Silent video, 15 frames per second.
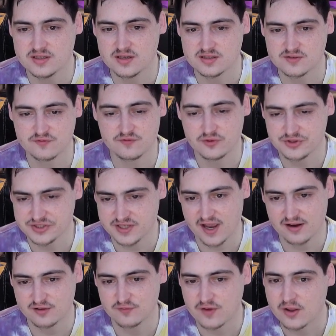it's a full
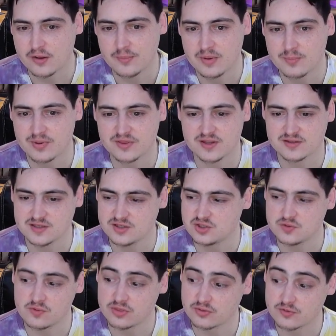stack development, but they teach
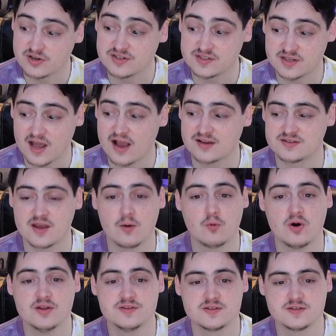you three stacks at
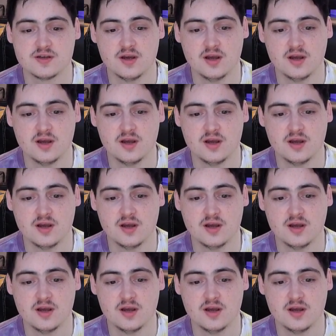once.